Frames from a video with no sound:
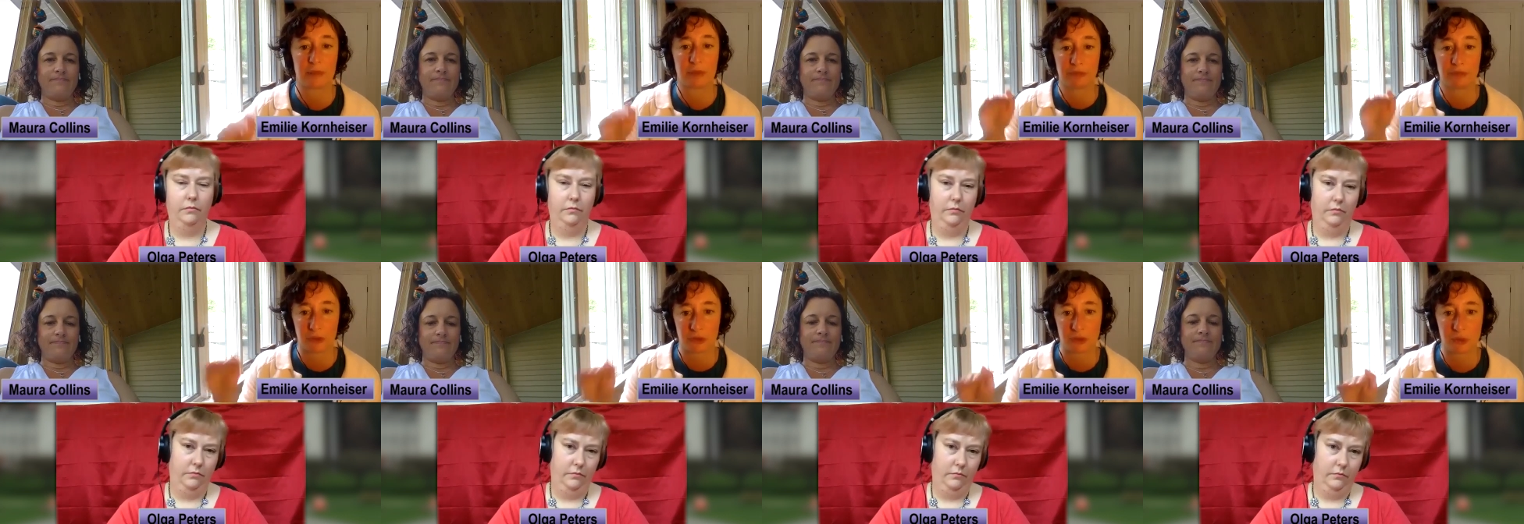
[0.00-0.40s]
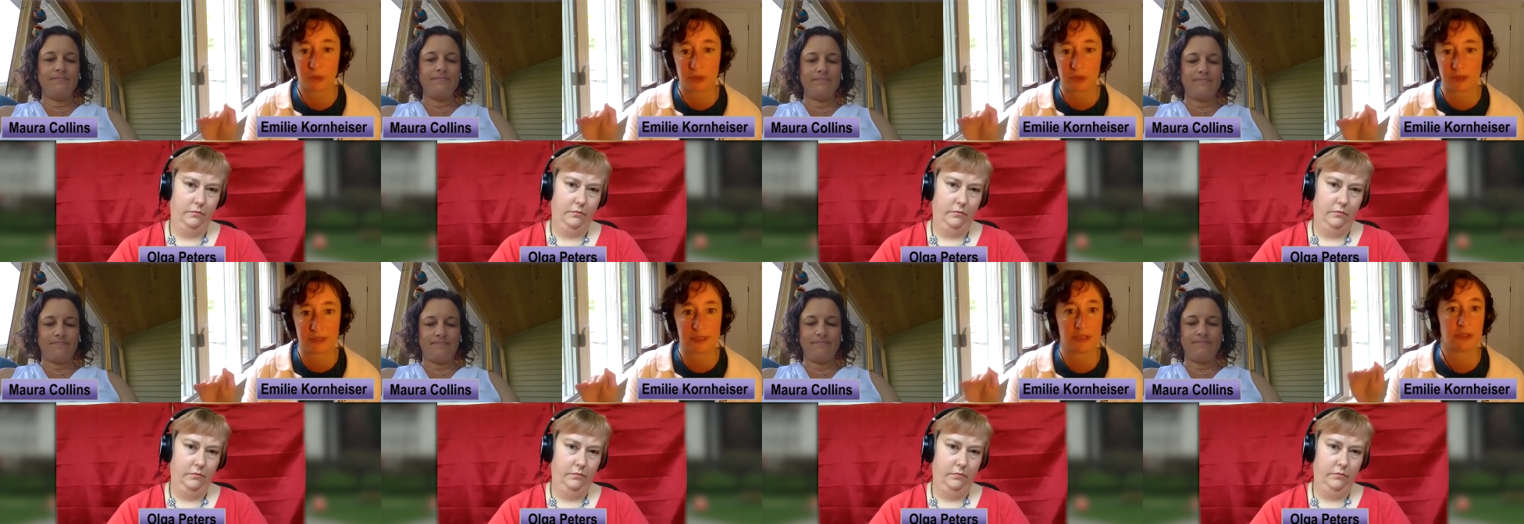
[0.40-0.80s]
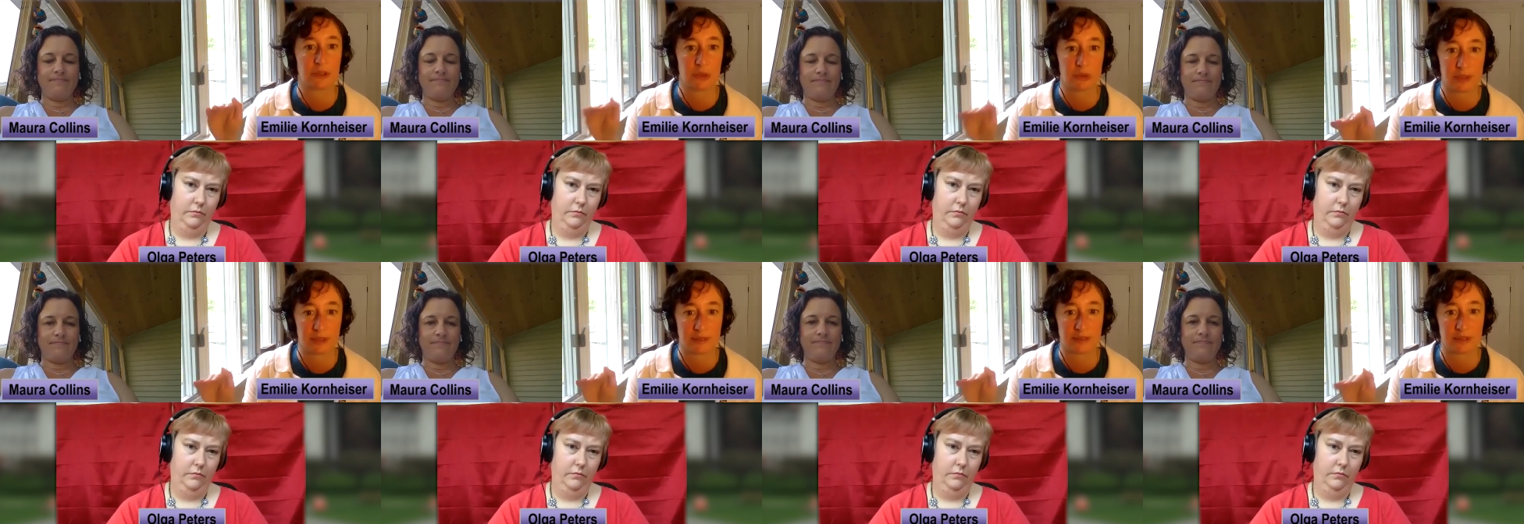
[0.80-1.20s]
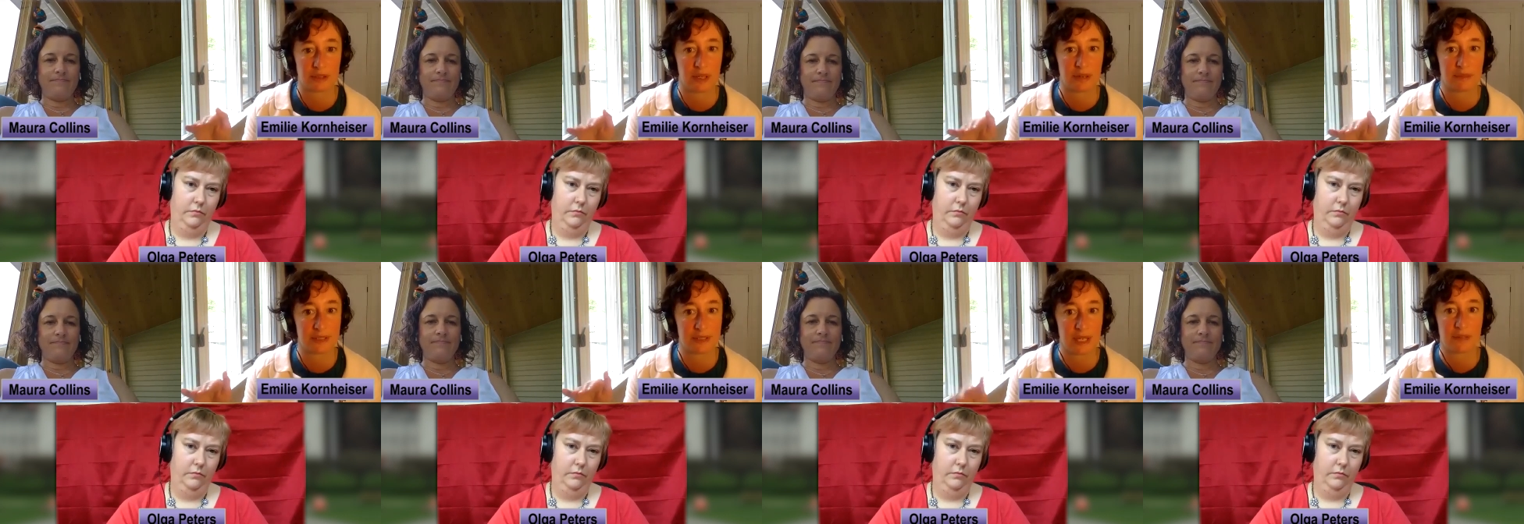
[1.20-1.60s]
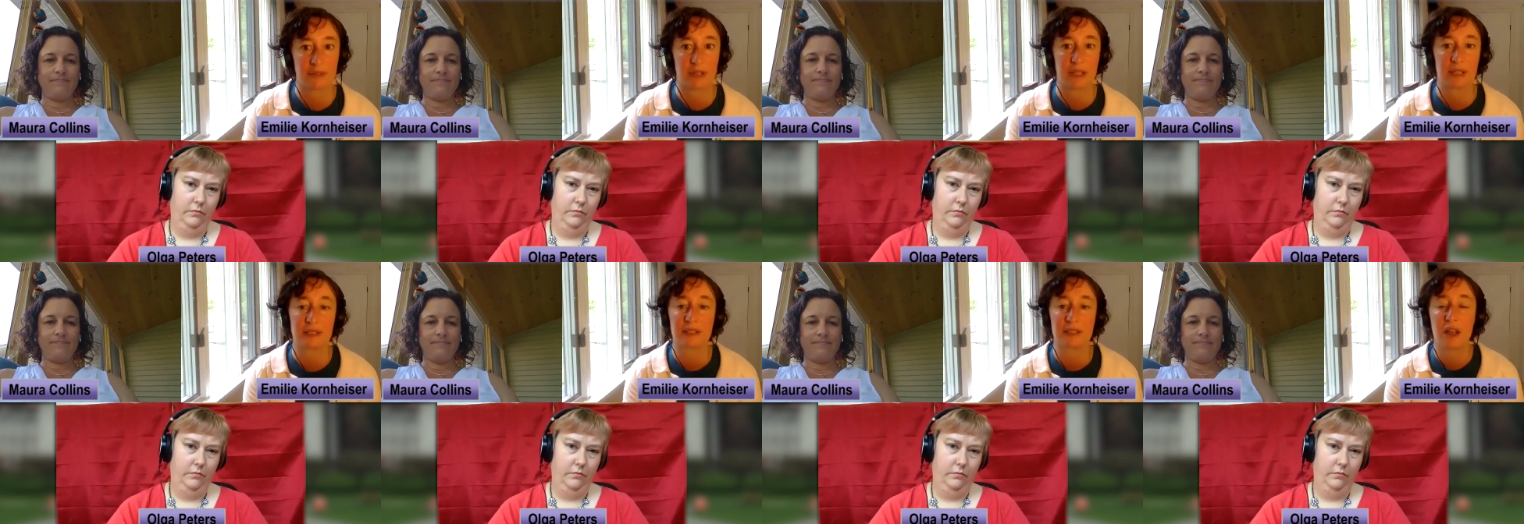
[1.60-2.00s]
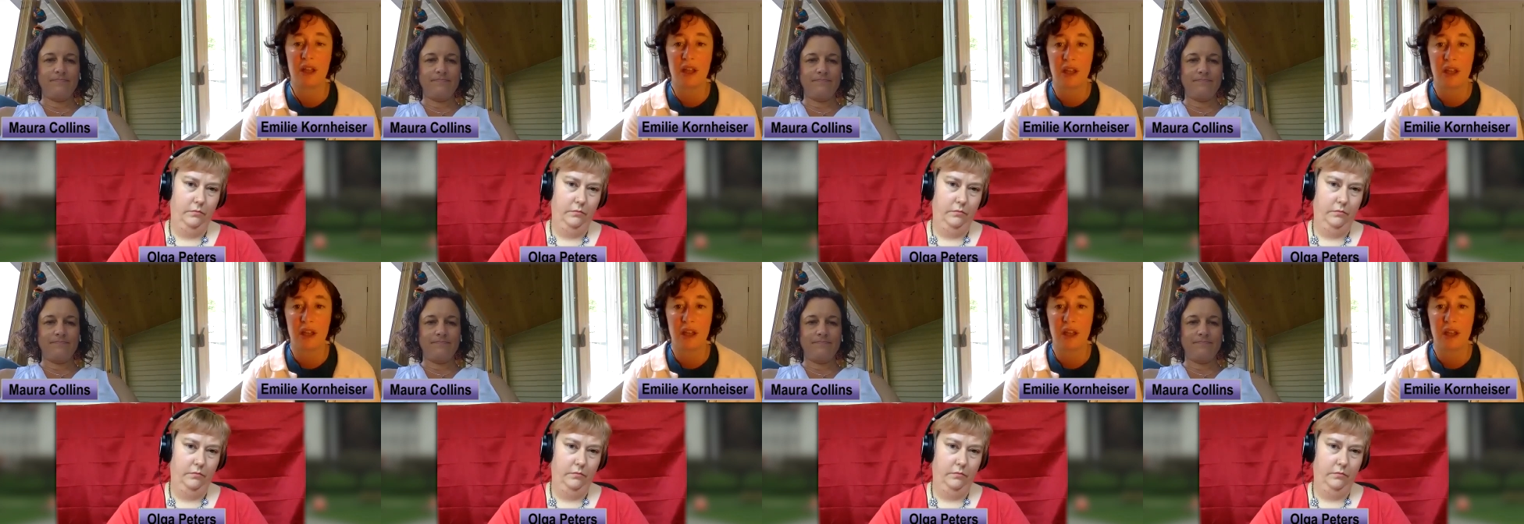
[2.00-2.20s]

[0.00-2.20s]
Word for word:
Speaker 1: but folks who are still don't necessarily have savings.